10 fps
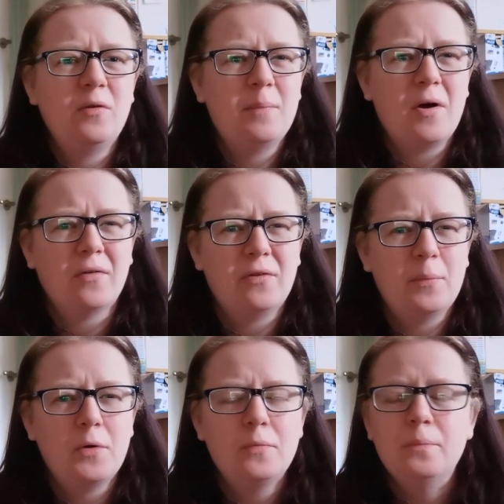
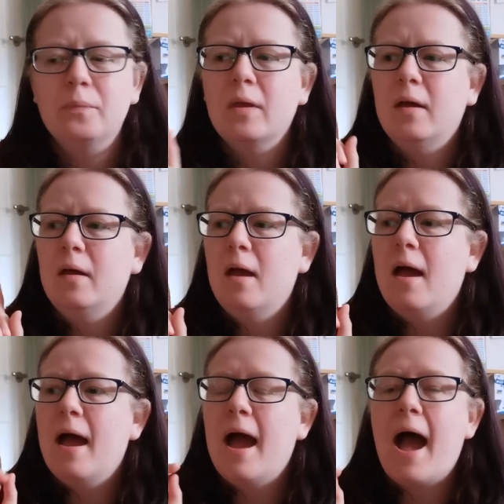Impossible.
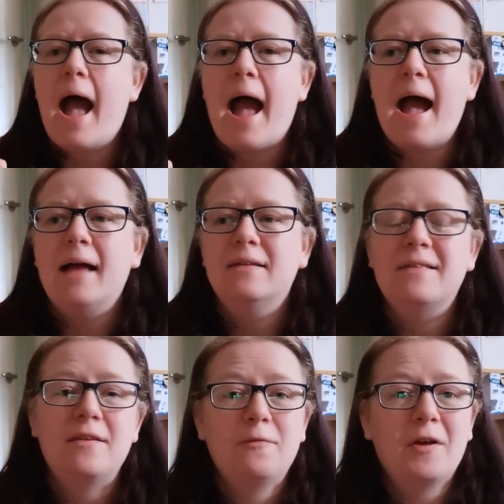And
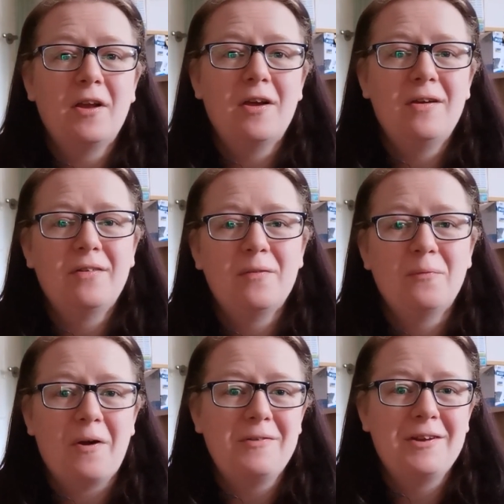this follows
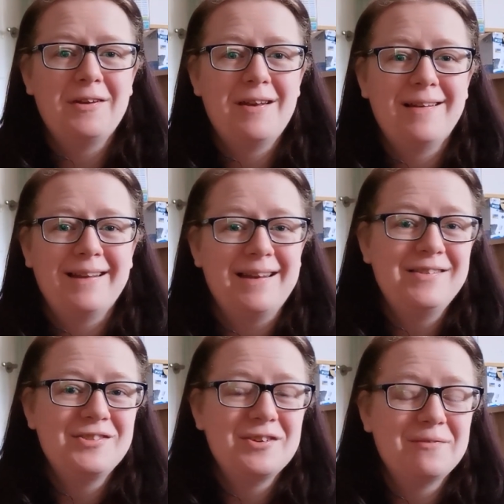Ronan
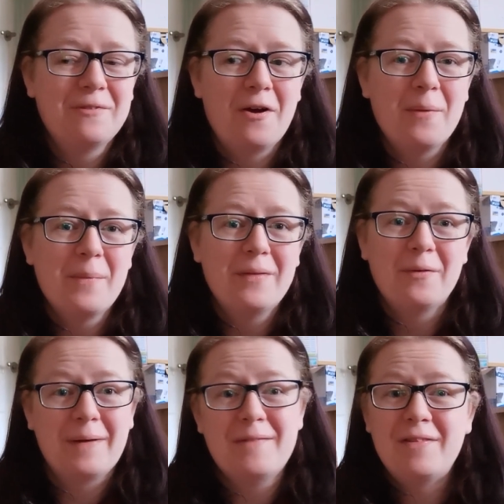Lynch from
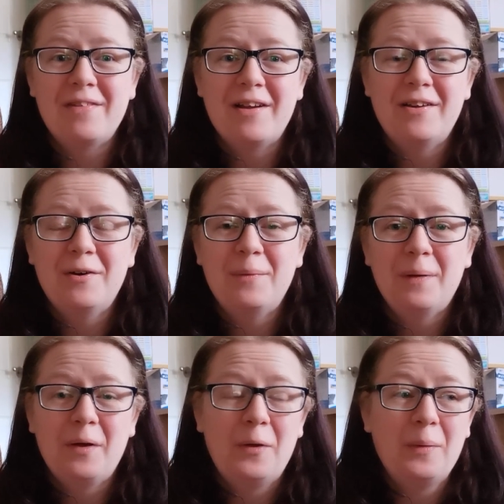The Raven Cycle,
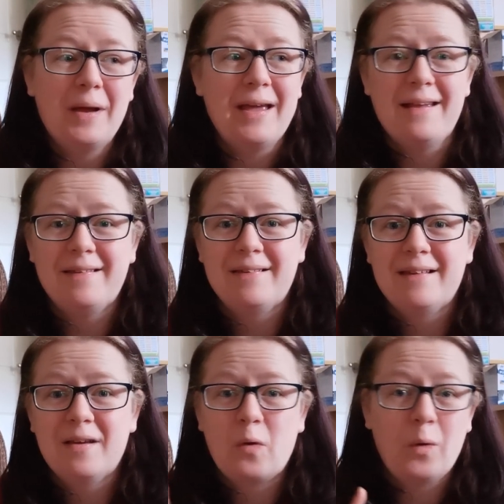who
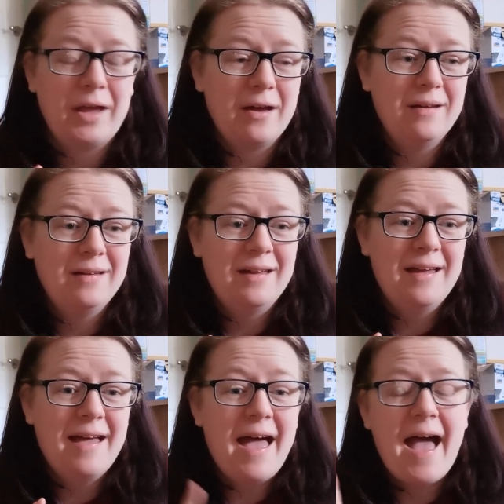is queer.
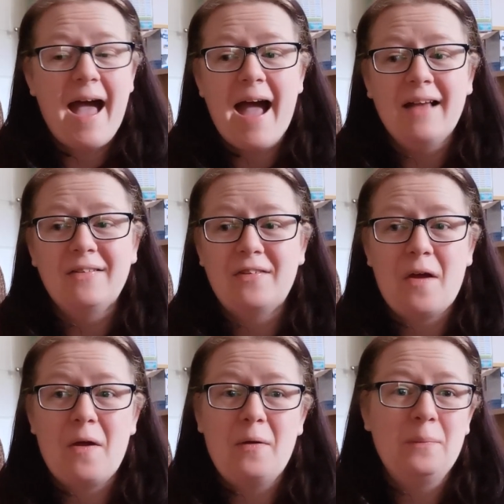
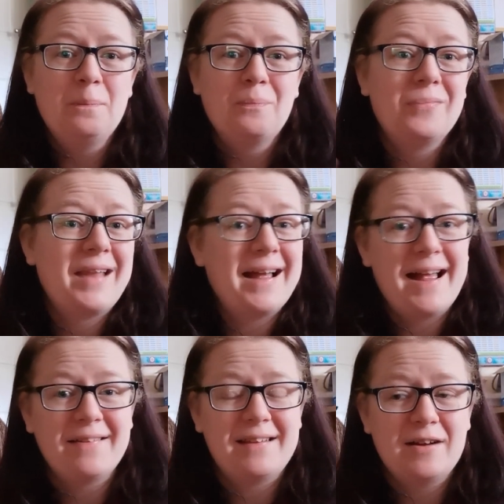So that
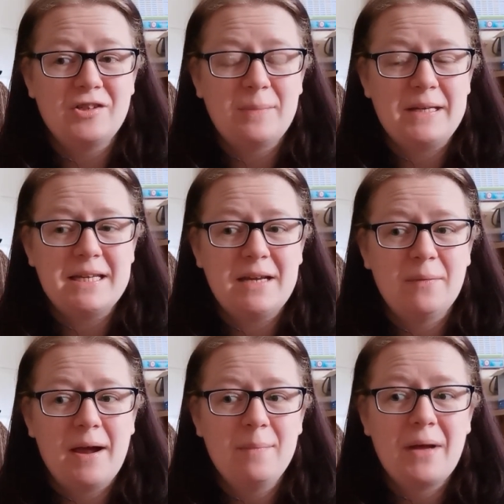has the LGBT
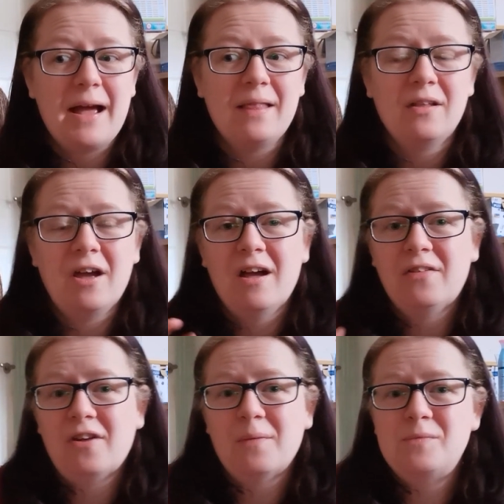rep. And the
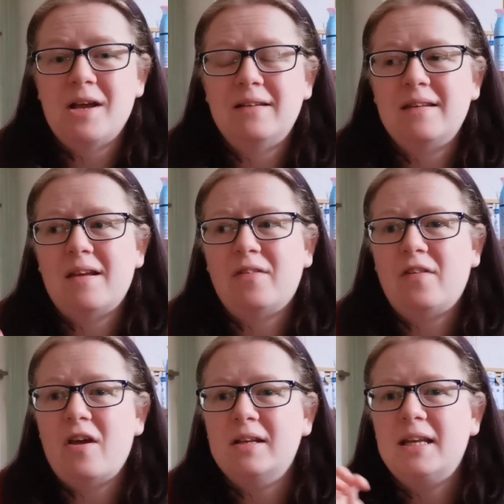cursed object,
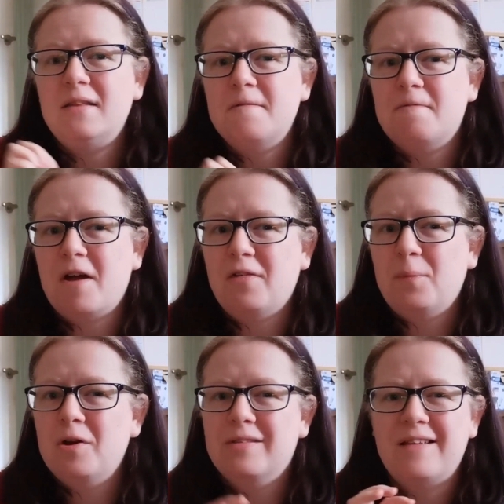certainly in the first
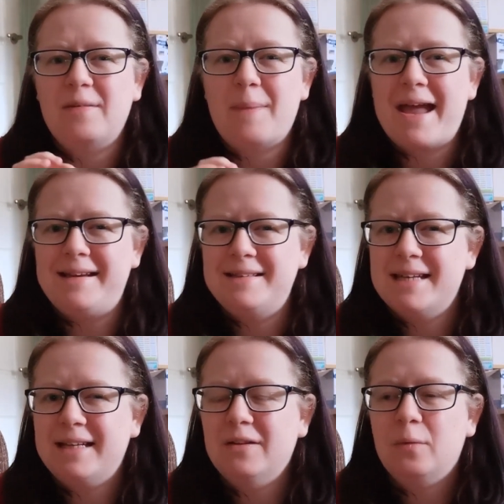book, there's a
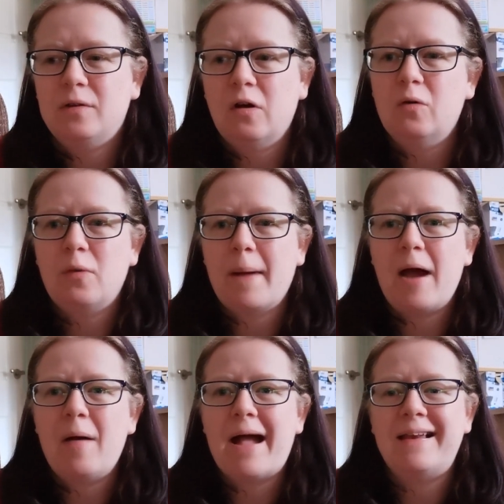painting that we're told
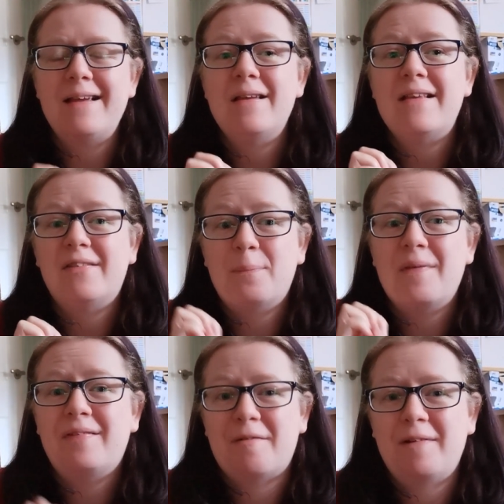about, and it is
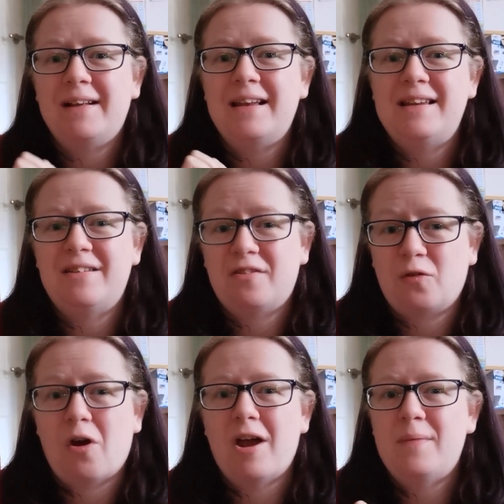specifically
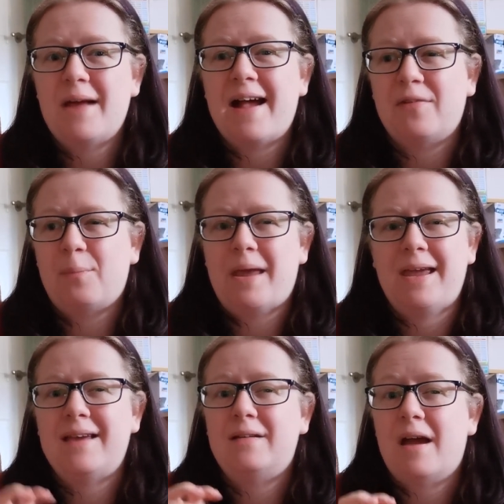described as
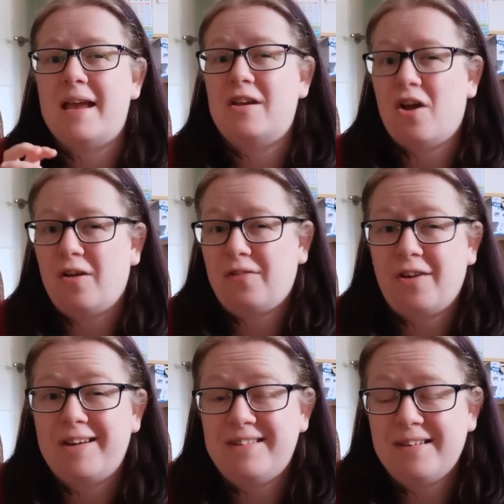being a cursed
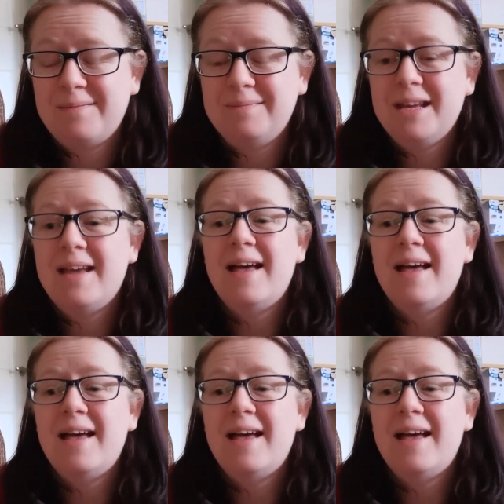item.